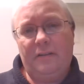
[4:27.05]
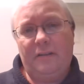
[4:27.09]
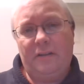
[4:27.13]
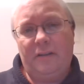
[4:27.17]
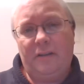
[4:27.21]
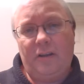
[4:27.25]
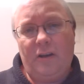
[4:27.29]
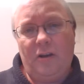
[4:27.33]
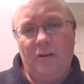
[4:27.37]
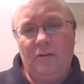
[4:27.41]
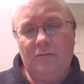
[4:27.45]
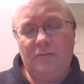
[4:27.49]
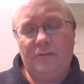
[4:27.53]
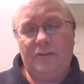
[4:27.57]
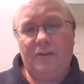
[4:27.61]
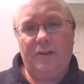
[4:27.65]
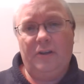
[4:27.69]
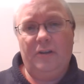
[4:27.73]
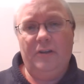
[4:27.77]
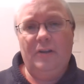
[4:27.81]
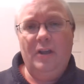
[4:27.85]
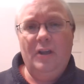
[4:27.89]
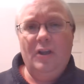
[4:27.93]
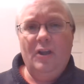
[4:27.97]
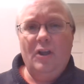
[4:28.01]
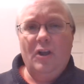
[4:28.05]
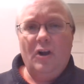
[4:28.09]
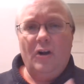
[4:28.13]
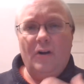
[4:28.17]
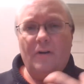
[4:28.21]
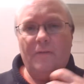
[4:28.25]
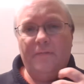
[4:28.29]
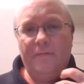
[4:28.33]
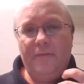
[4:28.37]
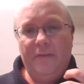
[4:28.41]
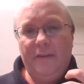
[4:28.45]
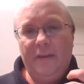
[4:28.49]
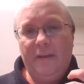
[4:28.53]
culture
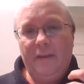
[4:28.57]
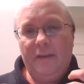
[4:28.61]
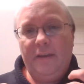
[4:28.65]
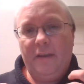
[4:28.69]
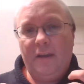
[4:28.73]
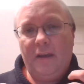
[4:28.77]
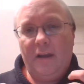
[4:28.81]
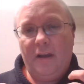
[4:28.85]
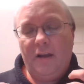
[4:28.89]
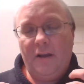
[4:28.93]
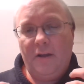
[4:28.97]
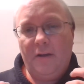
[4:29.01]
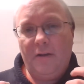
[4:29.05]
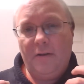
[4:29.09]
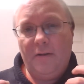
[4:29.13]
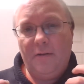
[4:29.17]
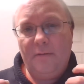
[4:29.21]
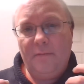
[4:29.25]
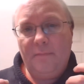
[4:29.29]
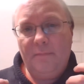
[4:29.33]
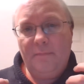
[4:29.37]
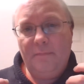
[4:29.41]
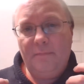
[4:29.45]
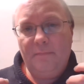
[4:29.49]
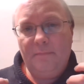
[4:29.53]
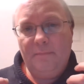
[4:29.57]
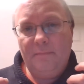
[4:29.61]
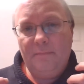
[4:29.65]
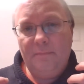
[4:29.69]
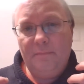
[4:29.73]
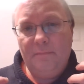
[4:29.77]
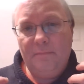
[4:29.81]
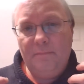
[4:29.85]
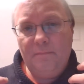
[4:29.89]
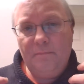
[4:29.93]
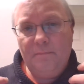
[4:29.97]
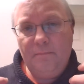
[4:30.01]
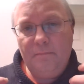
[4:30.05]
of the
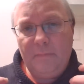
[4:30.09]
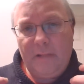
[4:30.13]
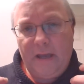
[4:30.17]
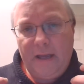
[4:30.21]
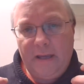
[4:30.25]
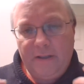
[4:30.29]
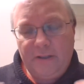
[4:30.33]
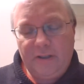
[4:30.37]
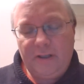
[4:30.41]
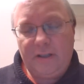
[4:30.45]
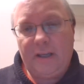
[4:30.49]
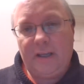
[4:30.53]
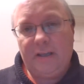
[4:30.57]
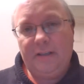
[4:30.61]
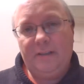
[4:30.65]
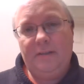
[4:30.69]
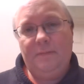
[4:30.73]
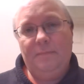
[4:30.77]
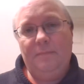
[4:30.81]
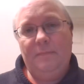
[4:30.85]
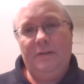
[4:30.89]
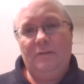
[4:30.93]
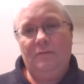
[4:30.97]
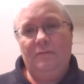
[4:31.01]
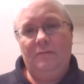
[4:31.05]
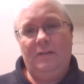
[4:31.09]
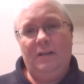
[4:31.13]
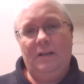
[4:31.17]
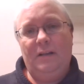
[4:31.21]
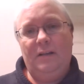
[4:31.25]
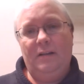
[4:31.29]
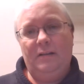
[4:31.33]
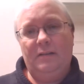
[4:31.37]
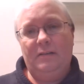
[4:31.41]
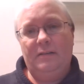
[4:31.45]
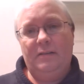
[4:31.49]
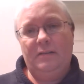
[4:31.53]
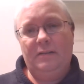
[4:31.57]
educated middle
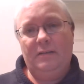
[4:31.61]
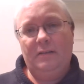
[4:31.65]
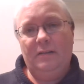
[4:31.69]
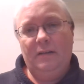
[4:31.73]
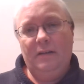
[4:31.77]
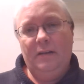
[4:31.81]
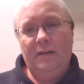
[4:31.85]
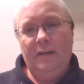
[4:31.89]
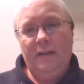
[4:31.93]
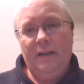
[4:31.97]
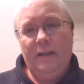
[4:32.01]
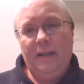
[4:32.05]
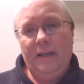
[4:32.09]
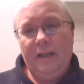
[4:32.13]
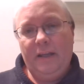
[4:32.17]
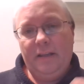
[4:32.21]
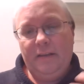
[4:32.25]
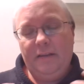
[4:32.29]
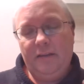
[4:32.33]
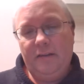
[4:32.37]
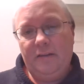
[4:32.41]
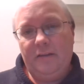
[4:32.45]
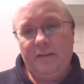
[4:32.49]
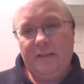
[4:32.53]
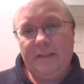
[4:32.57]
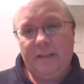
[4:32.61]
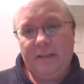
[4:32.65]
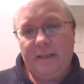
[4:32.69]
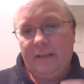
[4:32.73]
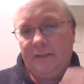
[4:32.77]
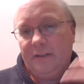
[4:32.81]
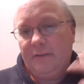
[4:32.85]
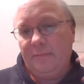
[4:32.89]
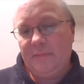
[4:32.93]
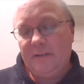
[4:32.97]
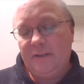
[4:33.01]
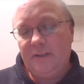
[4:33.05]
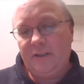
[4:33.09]
class in the United
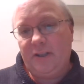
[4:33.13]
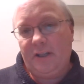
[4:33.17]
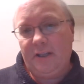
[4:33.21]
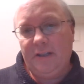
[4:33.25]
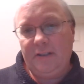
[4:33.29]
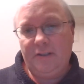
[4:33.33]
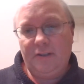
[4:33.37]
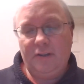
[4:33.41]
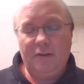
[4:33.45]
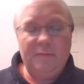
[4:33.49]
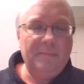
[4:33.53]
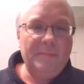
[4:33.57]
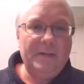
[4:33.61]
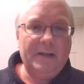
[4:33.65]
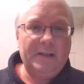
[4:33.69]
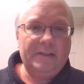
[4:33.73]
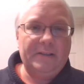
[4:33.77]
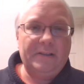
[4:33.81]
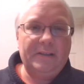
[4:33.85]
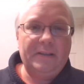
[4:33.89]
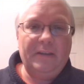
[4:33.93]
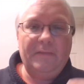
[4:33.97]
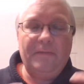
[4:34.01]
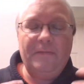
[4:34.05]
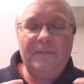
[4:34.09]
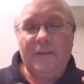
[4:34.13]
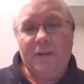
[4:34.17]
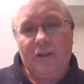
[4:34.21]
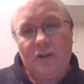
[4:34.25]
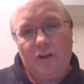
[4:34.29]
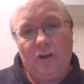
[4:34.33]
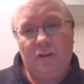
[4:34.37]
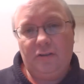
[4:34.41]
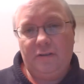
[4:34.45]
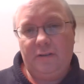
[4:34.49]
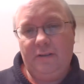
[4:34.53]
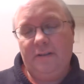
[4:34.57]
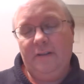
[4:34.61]
Kingdom has changed so much that they've
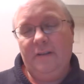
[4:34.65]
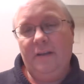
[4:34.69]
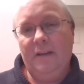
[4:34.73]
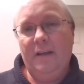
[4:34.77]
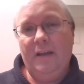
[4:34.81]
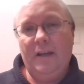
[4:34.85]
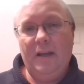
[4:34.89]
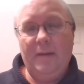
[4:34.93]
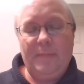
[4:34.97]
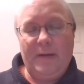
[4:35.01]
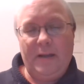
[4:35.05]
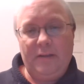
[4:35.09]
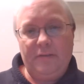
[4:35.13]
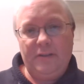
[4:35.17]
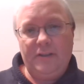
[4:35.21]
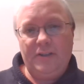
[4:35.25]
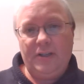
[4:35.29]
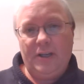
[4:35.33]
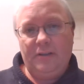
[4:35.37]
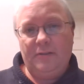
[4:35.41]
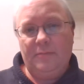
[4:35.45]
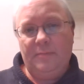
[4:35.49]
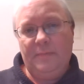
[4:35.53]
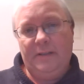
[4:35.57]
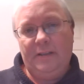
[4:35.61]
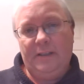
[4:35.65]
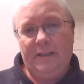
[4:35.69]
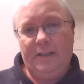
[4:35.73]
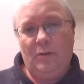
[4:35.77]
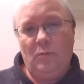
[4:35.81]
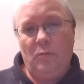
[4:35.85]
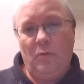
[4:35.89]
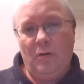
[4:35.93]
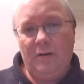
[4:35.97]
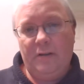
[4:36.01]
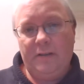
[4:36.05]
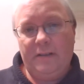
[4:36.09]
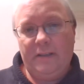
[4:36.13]
forgotten about the gentlemanly
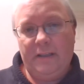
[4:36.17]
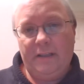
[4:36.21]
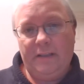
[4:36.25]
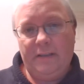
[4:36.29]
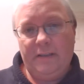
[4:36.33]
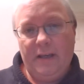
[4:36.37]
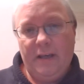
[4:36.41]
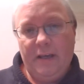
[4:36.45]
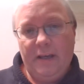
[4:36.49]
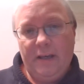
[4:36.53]
qualities,